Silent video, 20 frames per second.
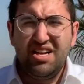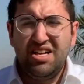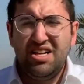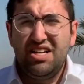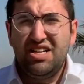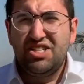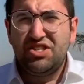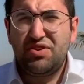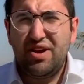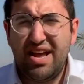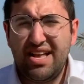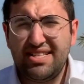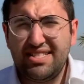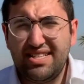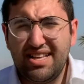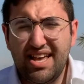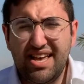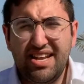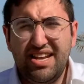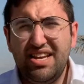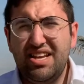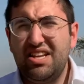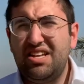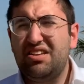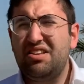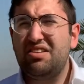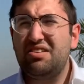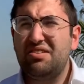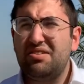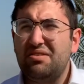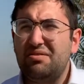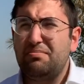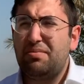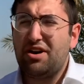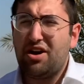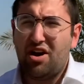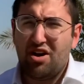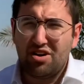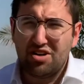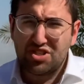translated by
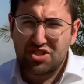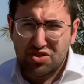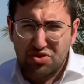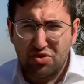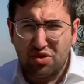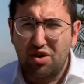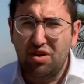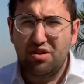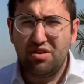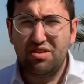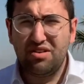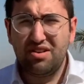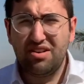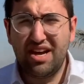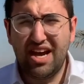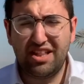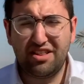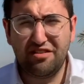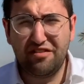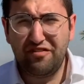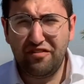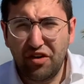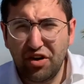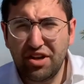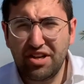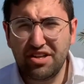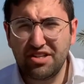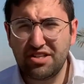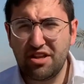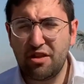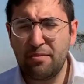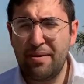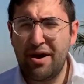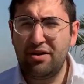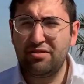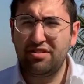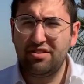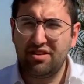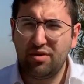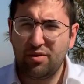Art Scroll, at the foothills of the
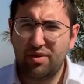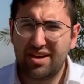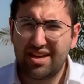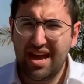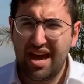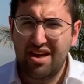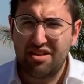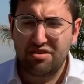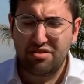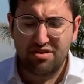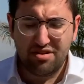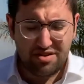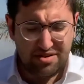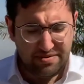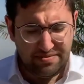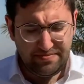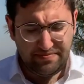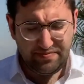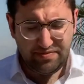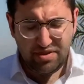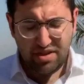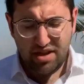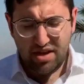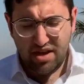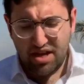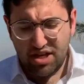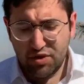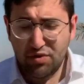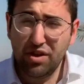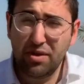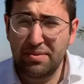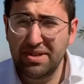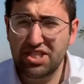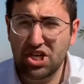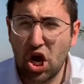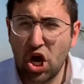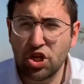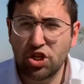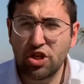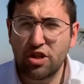mountain they were gathered. It really means
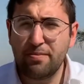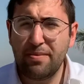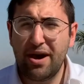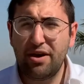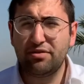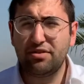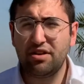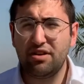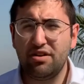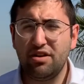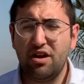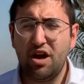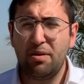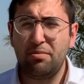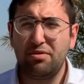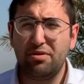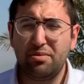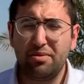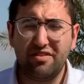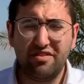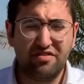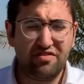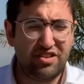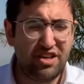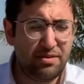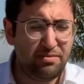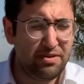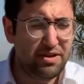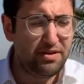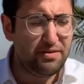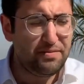under the mountain. Amr Bavdimi.